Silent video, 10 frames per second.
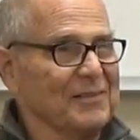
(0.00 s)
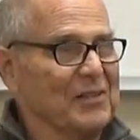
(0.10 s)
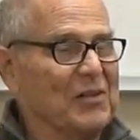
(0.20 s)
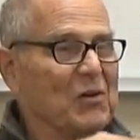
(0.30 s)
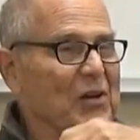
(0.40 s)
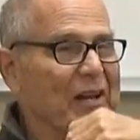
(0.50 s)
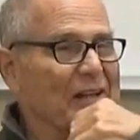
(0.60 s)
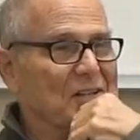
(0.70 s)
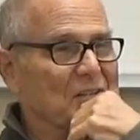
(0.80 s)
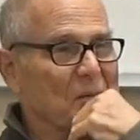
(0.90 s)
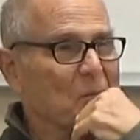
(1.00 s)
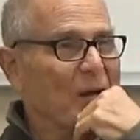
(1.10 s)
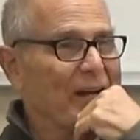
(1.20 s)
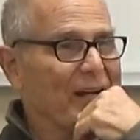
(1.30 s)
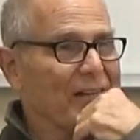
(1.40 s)
deteriorate in some
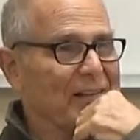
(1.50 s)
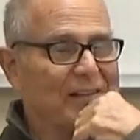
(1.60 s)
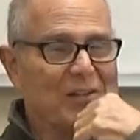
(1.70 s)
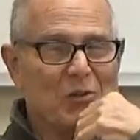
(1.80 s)
way. And then the